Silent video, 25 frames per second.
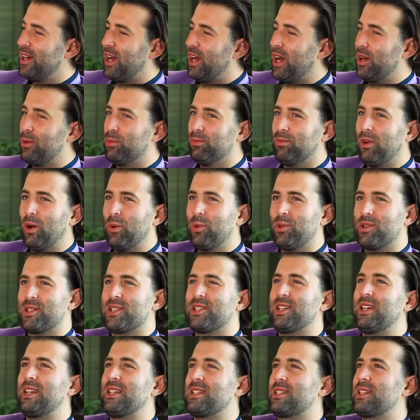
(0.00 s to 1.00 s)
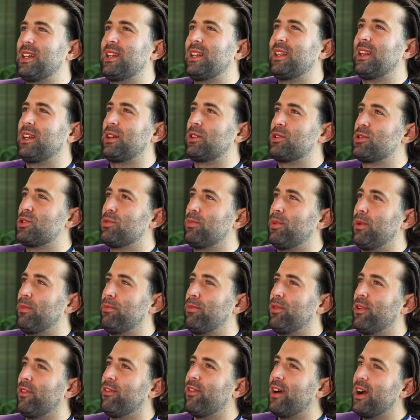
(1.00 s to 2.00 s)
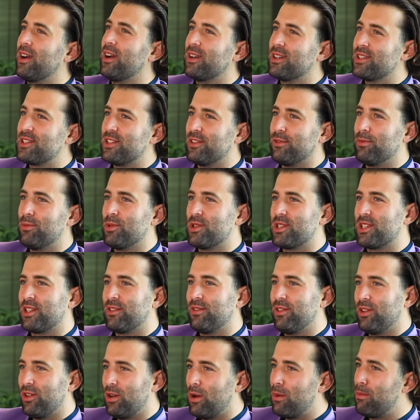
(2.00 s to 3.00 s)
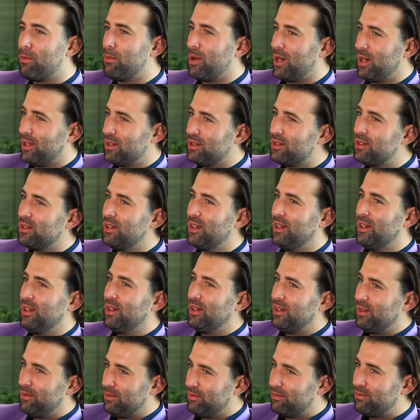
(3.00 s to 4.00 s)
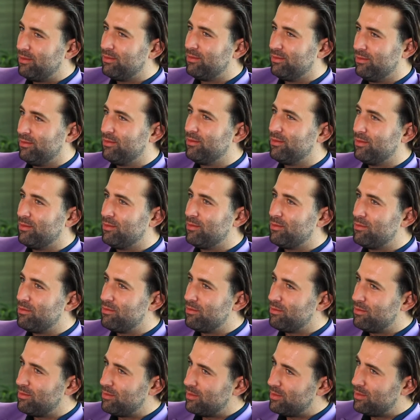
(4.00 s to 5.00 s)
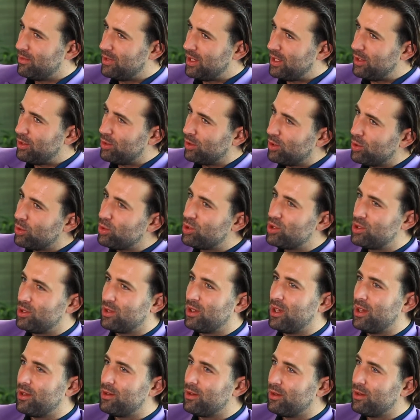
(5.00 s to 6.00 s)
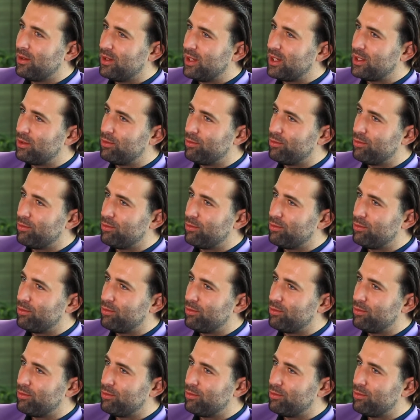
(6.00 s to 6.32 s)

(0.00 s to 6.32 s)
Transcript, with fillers: I, I wouldn't say it's not like super provocative music video, but mm, they look together like